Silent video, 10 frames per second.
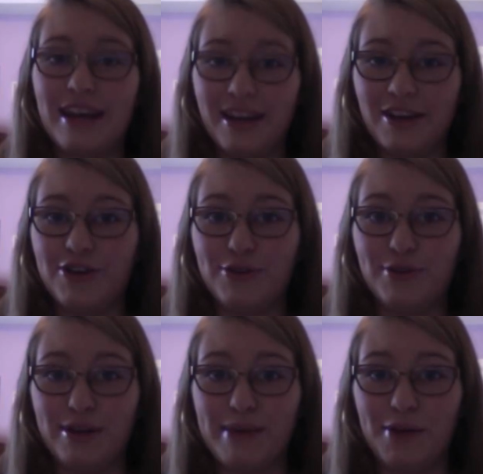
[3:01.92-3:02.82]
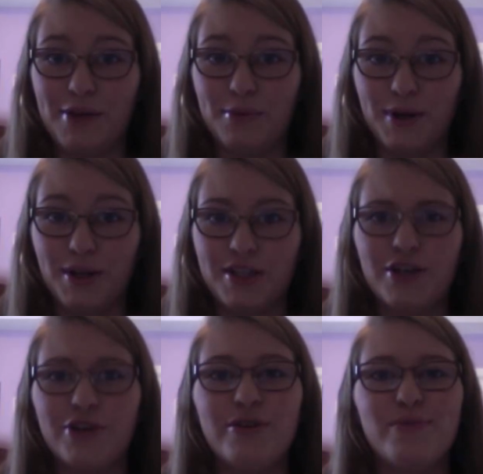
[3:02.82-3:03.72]
in your newly made world, you're
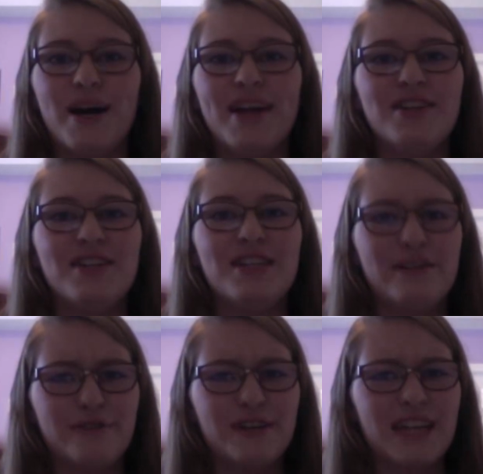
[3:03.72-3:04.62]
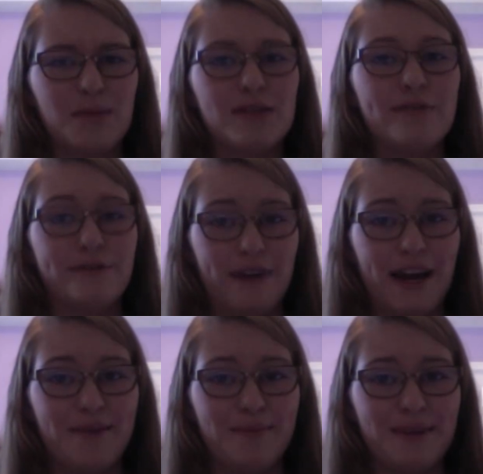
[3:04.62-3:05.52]
going to want different types of
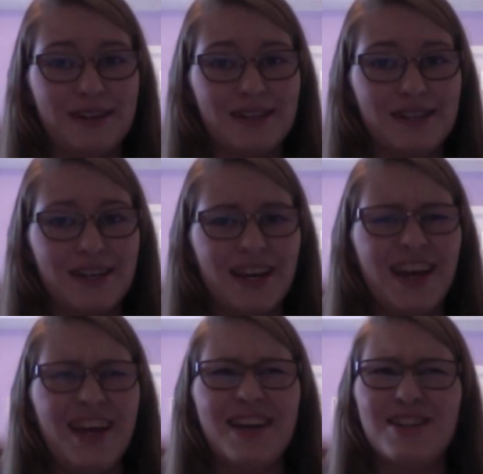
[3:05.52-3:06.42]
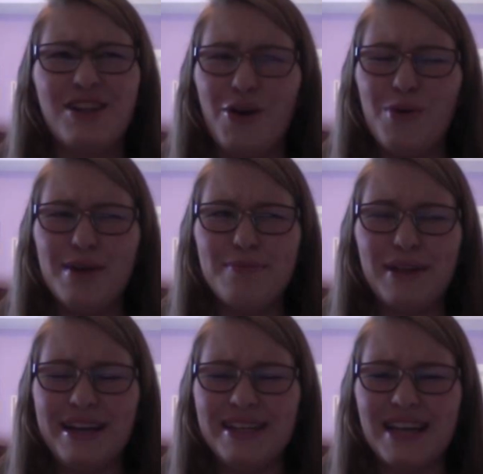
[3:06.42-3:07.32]
environments. No one
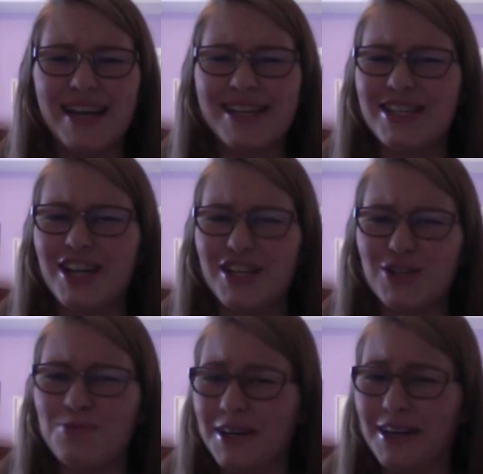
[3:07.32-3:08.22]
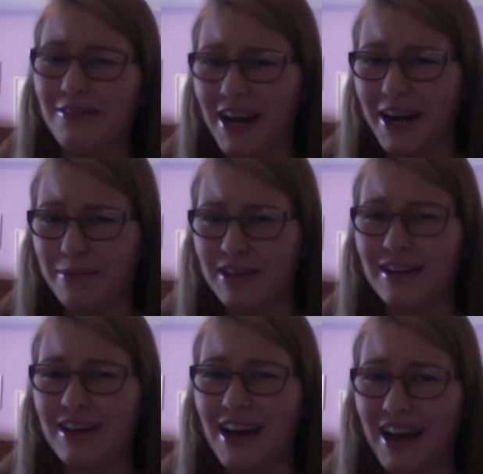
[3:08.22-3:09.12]
place has just one environment.
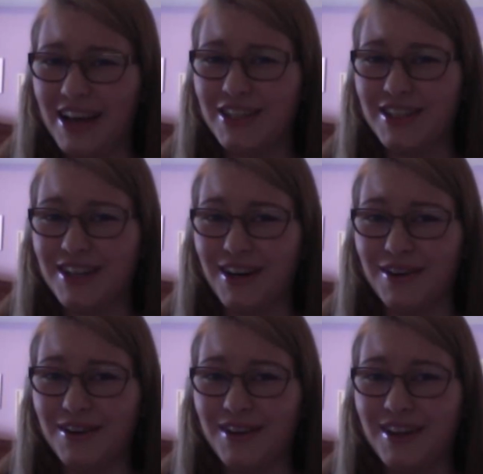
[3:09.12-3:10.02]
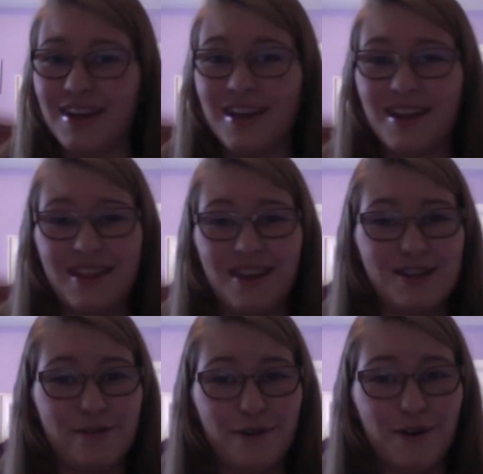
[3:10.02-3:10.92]
I should know. There's
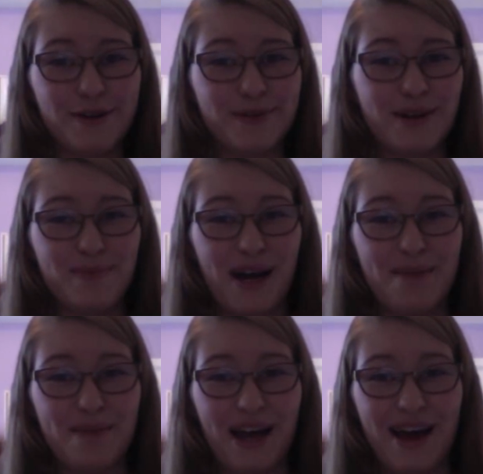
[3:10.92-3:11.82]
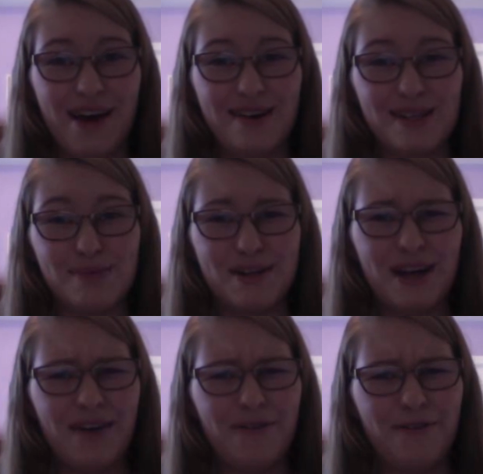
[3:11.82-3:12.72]
a forest right behind my house, but
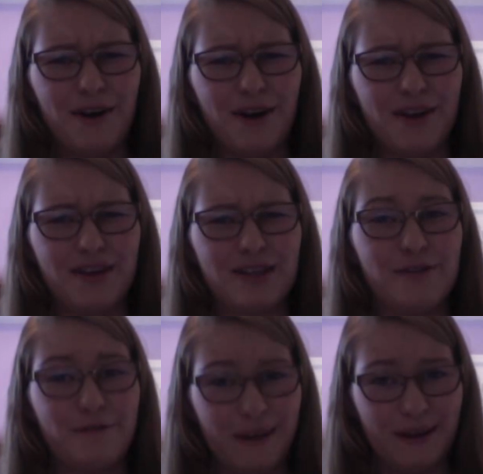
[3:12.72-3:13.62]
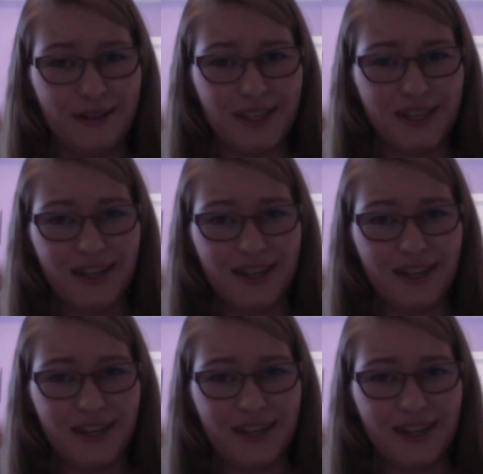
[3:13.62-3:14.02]
not far there's a field.